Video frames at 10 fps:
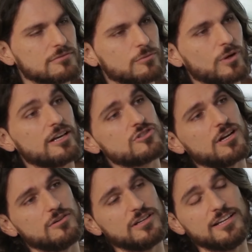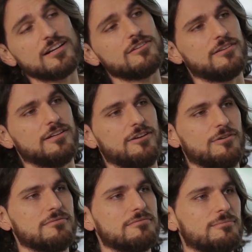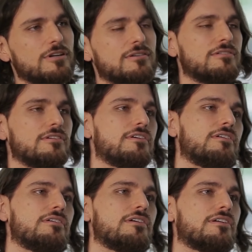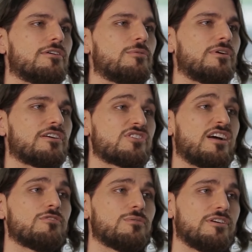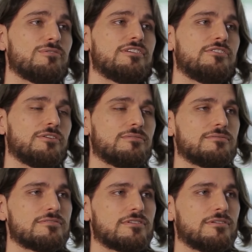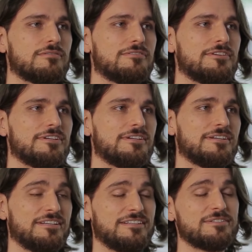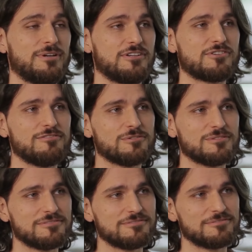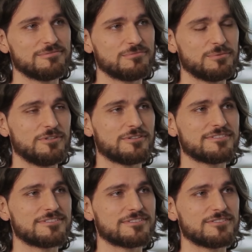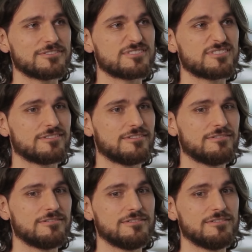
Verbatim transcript: When I try, in England they don't, but you know, when I travel, they really do. So that's why I travel, to be honest, just to